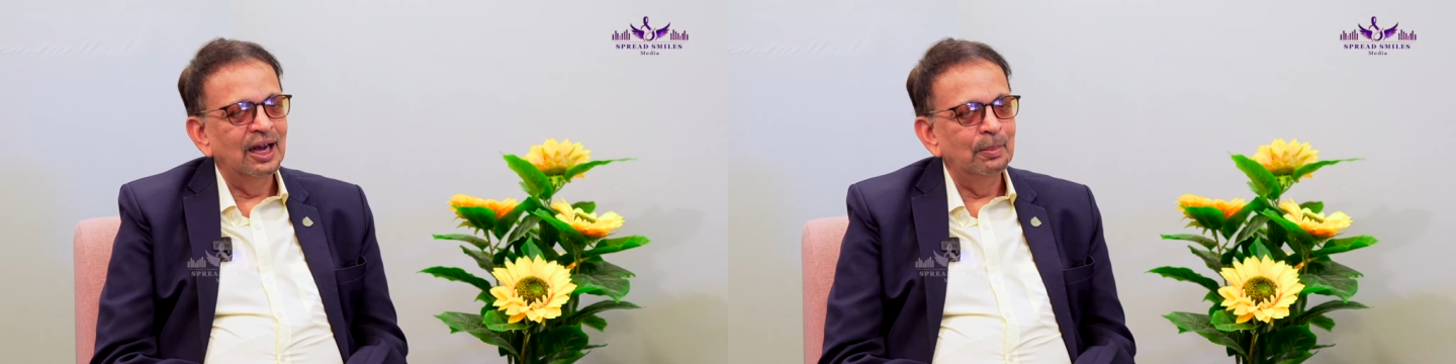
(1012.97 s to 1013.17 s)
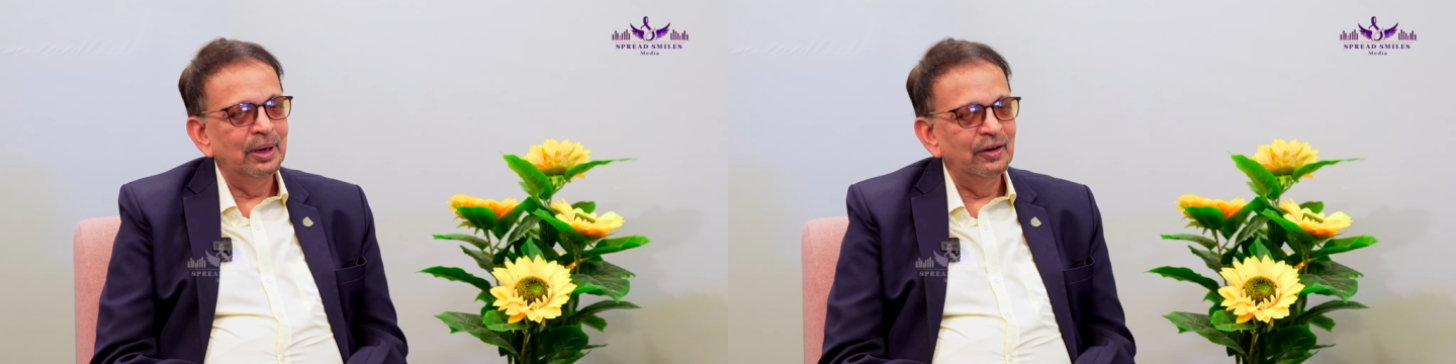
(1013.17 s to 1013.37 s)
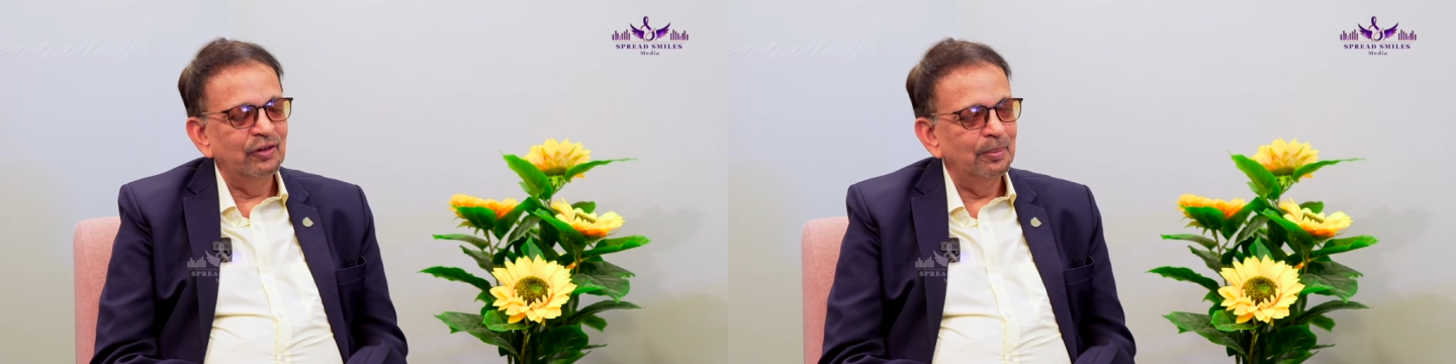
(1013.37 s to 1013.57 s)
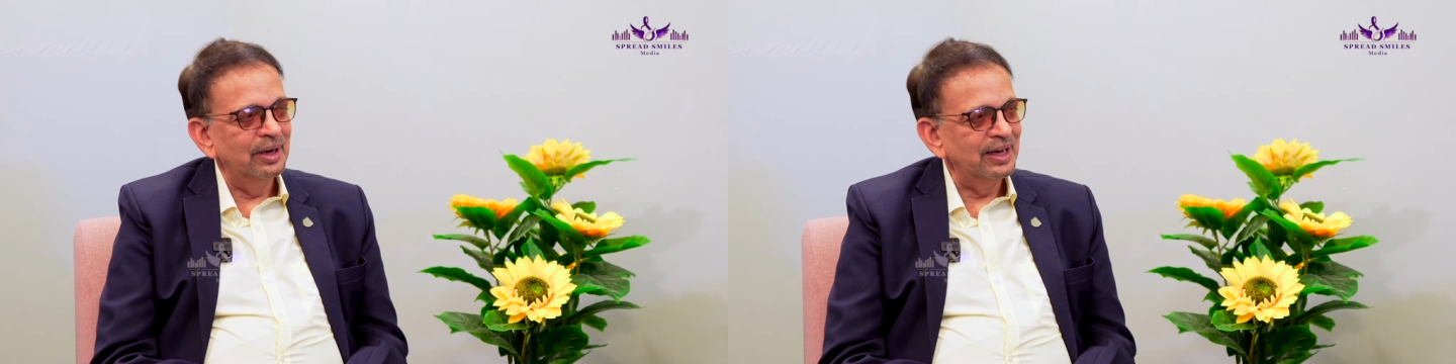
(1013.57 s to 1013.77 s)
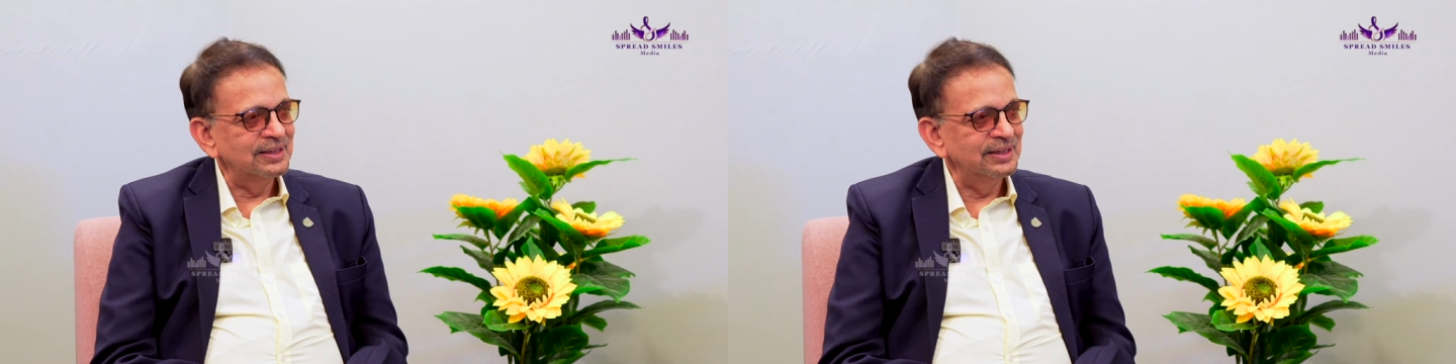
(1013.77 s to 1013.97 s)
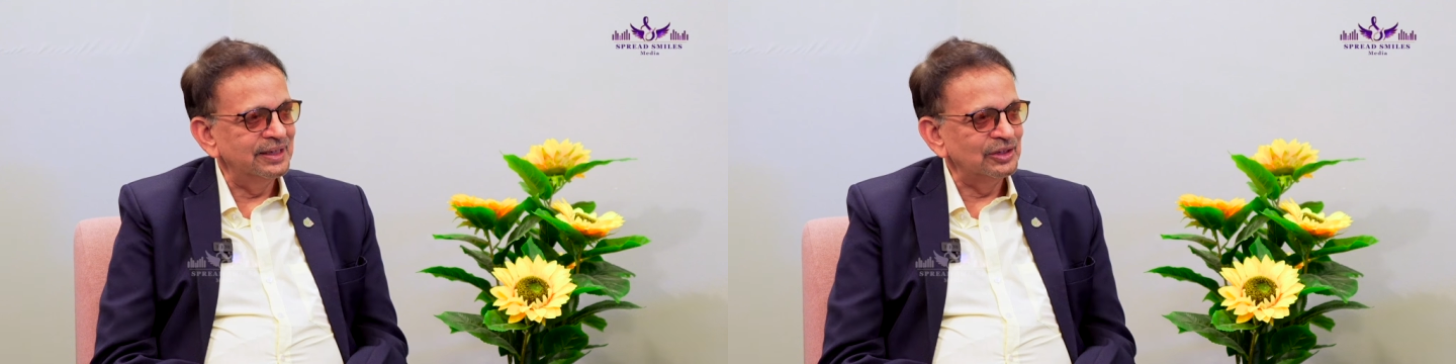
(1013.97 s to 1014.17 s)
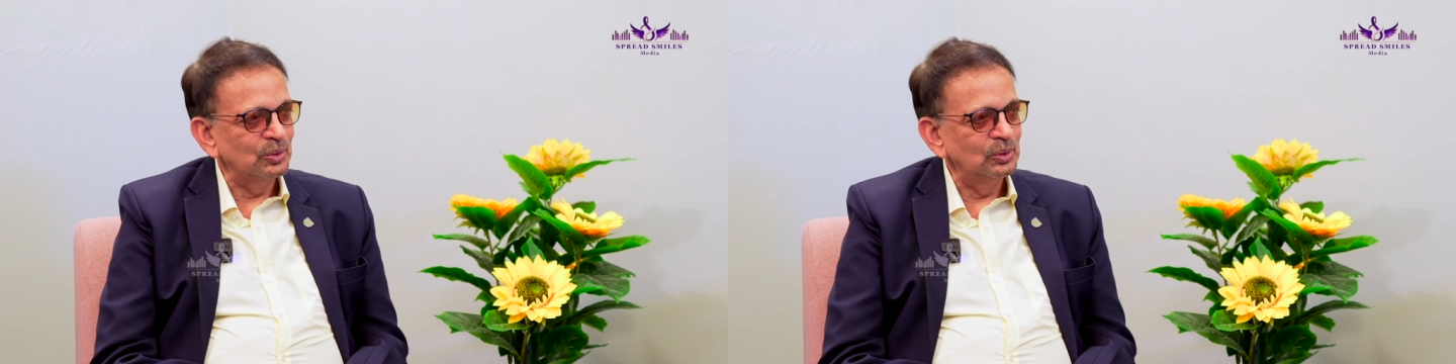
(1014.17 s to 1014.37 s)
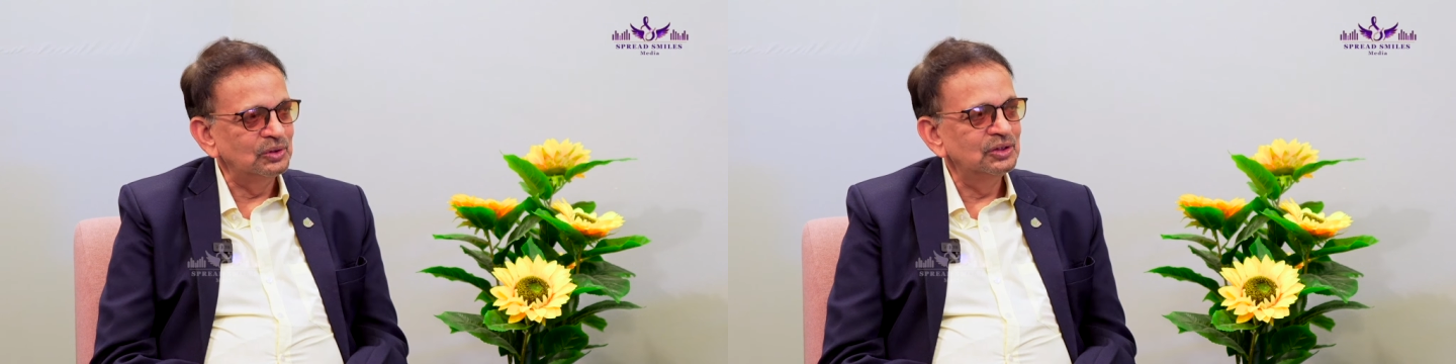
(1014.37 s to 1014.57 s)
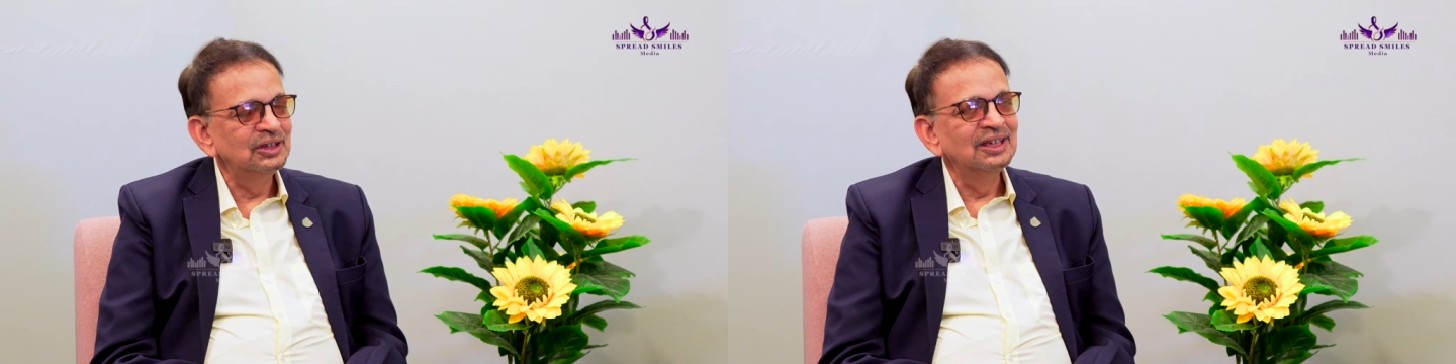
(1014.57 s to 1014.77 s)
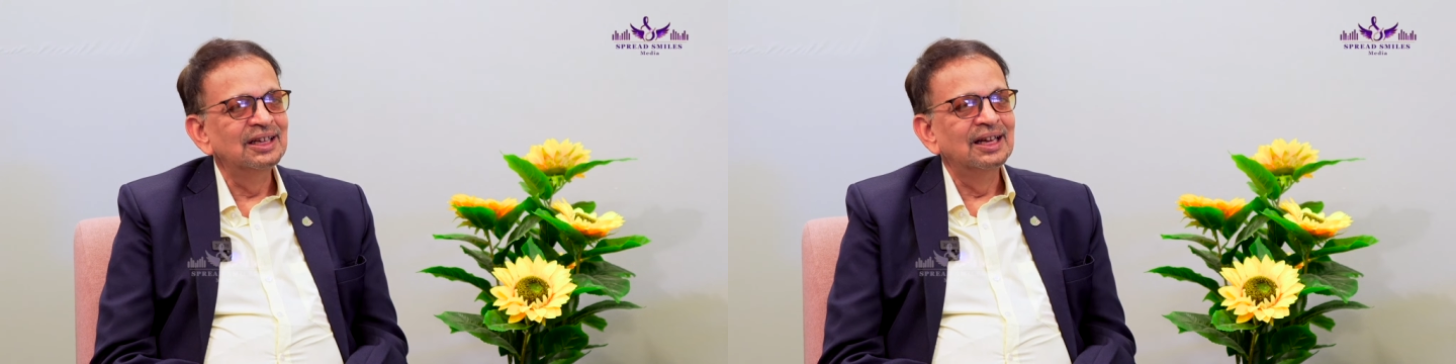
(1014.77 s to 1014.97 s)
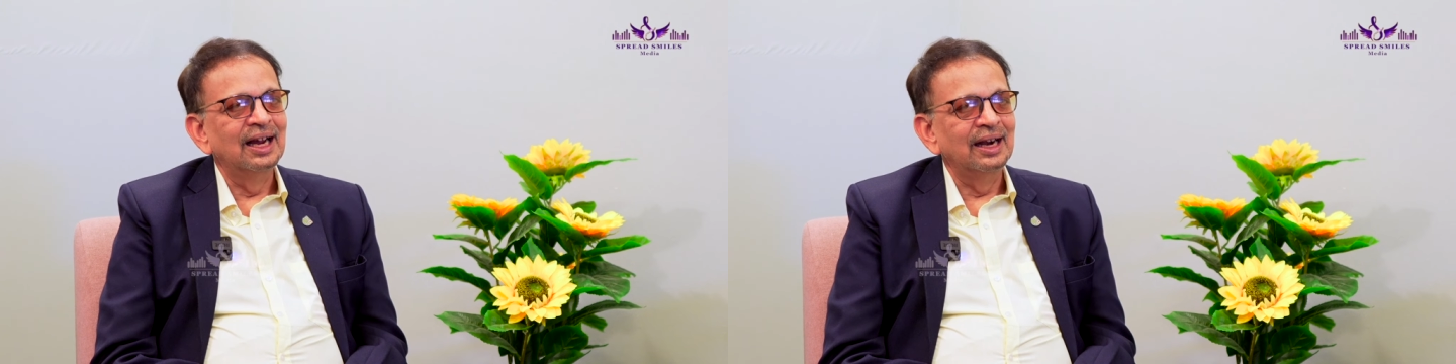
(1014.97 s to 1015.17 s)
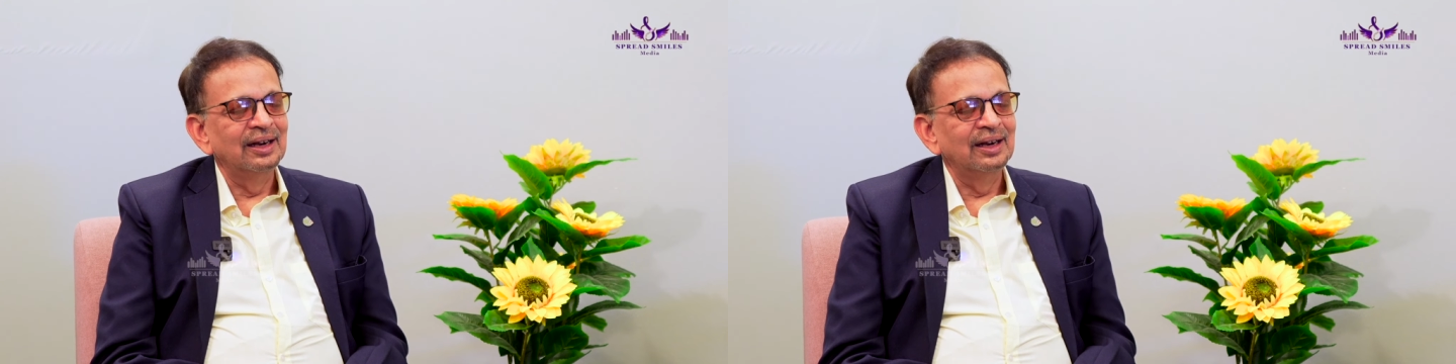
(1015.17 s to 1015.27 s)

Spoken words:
I played for Madras City Schools, okay.